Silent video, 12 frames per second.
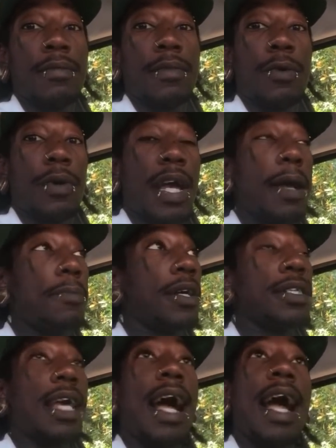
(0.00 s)
Okay,
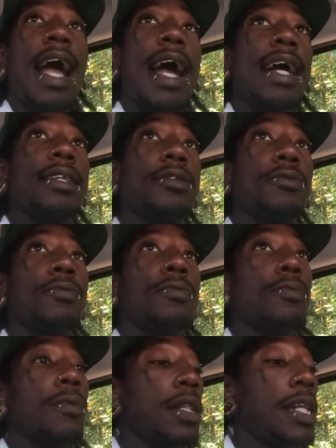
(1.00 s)
because I had to
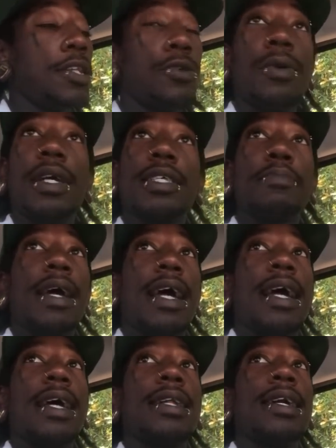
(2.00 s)
really do this,
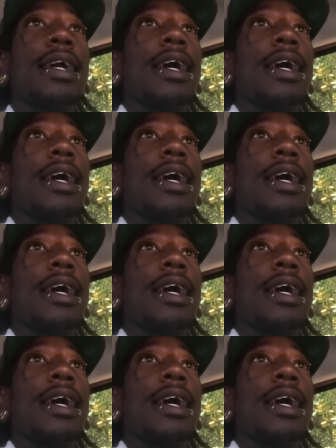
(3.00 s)
man.